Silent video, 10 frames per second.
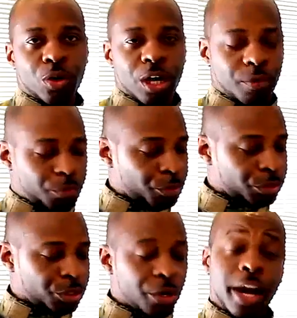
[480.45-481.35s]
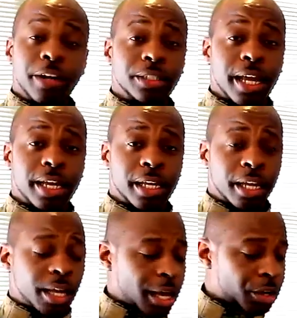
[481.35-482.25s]
to hook up to your air tank,
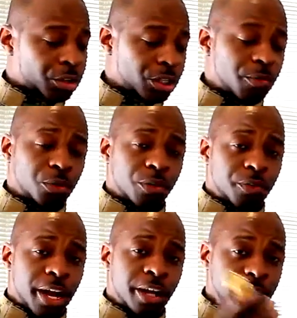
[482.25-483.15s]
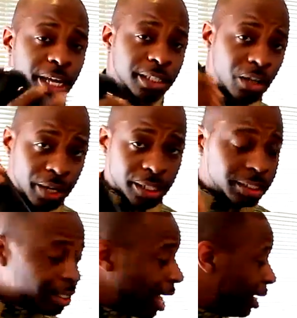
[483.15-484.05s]
and there's several different air tanks, and I'll get to